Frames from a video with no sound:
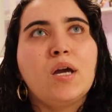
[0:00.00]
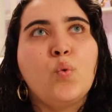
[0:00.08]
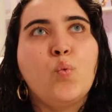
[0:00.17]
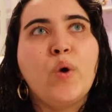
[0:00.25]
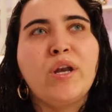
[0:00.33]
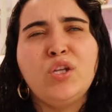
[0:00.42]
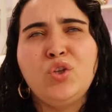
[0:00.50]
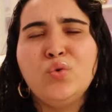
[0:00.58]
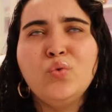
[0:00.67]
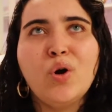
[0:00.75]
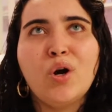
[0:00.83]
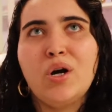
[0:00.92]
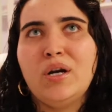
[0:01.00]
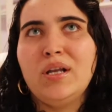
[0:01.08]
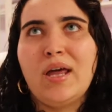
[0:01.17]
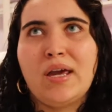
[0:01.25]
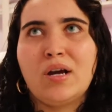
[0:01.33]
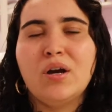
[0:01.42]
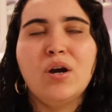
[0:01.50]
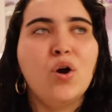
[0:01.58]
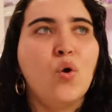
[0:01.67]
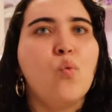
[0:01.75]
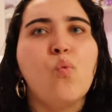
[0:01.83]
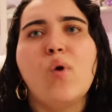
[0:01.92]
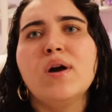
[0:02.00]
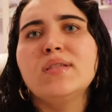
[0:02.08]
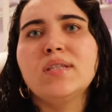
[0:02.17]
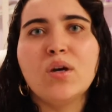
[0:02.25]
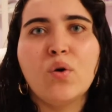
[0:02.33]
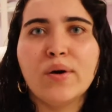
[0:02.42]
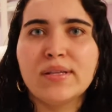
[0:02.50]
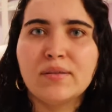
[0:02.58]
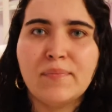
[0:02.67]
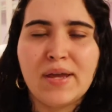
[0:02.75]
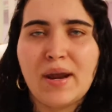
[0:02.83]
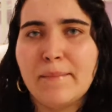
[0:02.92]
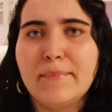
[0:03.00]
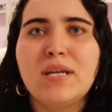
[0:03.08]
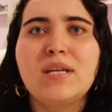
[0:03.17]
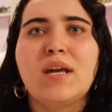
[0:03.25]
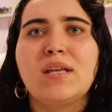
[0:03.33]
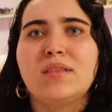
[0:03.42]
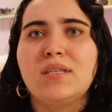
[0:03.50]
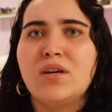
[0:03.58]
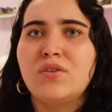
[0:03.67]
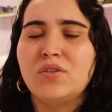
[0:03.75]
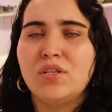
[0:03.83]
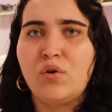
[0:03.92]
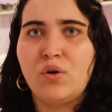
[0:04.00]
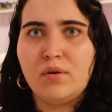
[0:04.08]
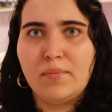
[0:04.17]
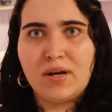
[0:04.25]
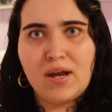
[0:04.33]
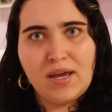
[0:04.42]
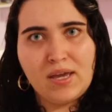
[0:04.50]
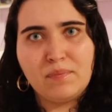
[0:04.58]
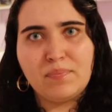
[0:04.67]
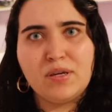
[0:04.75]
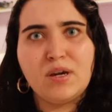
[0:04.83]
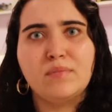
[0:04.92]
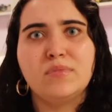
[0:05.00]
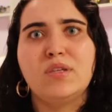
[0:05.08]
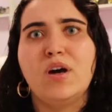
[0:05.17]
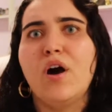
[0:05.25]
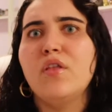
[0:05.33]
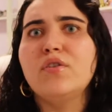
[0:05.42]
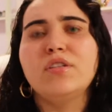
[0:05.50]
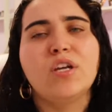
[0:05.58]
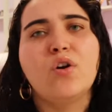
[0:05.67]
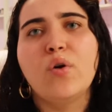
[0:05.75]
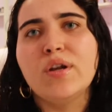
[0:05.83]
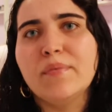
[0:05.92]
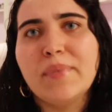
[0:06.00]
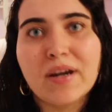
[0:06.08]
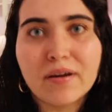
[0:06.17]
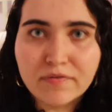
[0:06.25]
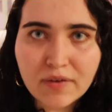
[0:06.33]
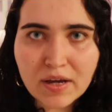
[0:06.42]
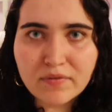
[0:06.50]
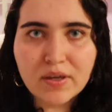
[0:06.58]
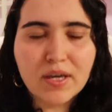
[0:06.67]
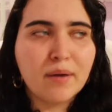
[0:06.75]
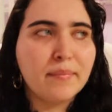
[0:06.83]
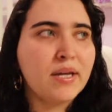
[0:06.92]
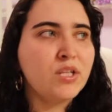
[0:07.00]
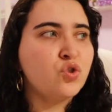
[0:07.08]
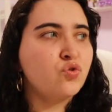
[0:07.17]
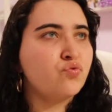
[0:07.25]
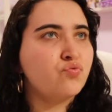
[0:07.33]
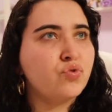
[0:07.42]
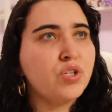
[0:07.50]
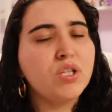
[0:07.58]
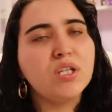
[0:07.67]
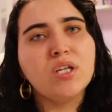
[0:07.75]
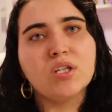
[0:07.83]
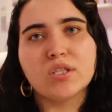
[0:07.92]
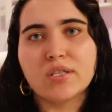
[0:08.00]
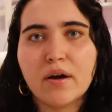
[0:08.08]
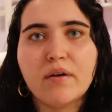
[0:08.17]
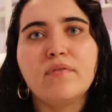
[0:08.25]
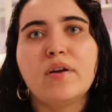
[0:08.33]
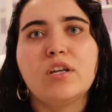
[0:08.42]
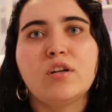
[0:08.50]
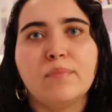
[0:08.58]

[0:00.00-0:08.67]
when you are like one day going to bed at midnight, the other day going to bed at 8 p.m., the other day going to bed at 5 a.m., it's really tough on your